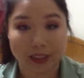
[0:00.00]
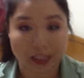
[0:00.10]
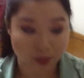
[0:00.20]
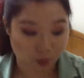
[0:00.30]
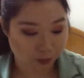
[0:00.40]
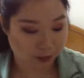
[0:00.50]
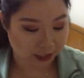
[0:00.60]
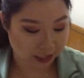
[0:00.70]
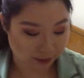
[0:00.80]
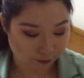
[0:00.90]
this will
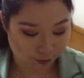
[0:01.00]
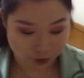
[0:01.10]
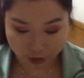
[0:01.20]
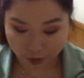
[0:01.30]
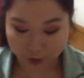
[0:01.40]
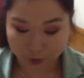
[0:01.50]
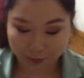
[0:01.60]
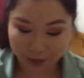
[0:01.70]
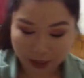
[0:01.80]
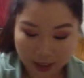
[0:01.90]
be it for you.
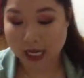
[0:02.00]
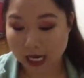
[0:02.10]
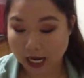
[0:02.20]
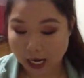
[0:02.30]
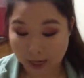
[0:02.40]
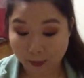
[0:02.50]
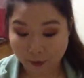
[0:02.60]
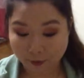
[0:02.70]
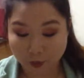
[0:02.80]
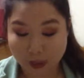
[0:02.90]
And I'm
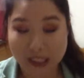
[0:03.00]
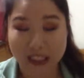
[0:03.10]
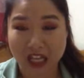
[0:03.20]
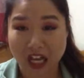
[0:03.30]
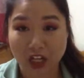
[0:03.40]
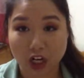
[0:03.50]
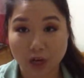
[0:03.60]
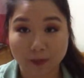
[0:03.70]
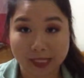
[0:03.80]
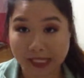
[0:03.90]
going to focus a lot
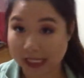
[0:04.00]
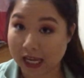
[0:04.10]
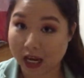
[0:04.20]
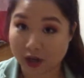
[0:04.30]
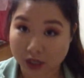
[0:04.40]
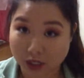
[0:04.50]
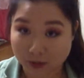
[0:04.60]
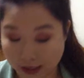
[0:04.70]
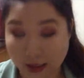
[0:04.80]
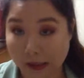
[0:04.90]
on
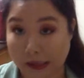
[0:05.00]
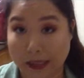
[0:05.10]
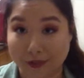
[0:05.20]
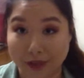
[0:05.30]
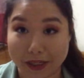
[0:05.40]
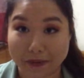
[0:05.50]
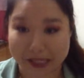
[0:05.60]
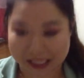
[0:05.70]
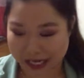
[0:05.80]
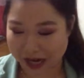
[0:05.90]
mascaras. Have a lot of
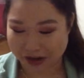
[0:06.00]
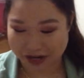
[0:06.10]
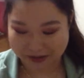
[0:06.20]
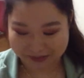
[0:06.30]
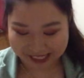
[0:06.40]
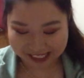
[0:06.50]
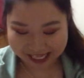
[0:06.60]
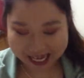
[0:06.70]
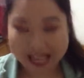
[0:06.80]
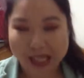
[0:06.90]
mascara empties.
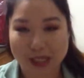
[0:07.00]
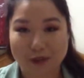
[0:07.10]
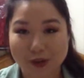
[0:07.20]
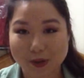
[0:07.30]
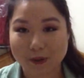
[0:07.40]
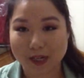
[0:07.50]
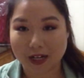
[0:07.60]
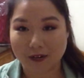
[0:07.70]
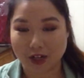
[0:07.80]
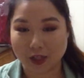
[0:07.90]
So the first one I'm going to
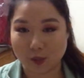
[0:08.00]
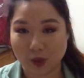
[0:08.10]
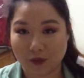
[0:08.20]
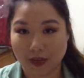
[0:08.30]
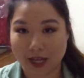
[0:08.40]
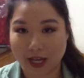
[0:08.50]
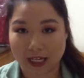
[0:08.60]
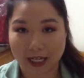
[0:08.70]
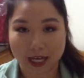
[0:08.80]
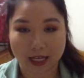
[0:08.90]
cover is more of a
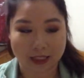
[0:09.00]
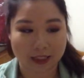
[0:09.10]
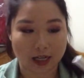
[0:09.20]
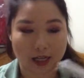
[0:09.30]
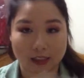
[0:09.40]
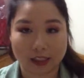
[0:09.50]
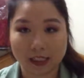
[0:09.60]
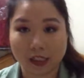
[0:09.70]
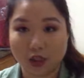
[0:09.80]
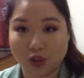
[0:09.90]
high end.
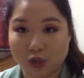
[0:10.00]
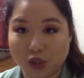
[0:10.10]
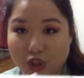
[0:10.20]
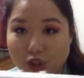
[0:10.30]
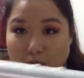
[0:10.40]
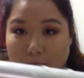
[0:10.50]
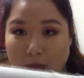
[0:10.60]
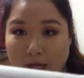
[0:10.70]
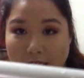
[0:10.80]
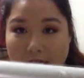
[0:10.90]
This is the Giorgio
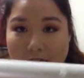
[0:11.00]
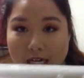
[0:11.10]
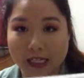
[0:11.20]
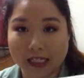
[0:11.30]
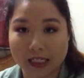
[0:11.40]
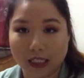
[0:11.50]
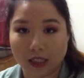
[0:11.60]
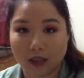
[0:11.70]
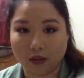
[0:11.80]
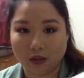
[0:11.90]
Armani Eyes to
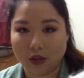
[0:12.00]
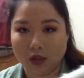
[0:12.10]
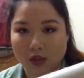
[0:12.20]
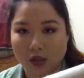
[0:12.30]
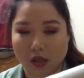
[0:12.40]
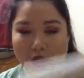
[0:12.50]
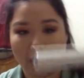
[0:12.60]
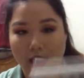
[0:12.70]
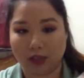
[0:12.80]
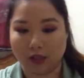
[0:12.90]
Kill.
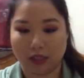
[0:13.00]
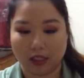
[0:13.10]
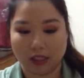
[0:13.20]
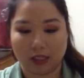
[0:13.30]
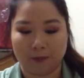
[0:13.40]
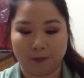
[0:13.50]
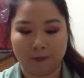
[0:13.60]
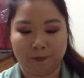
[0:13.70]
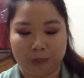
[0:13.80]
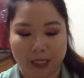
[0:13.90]
Sorry, there's like some
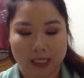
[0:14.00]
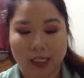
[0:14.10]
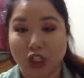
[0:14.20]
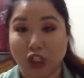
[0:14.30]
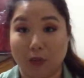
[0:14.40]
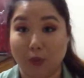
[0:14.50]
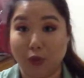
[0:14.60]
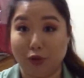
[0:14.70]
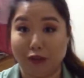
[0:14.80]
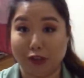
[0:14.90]

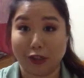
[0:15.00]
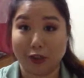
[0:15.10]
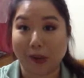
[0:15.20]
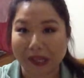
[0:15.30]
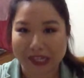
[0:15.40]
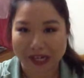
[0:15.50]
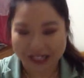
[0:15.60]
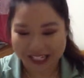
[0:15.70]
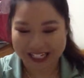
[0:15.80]
shampoo residue on there.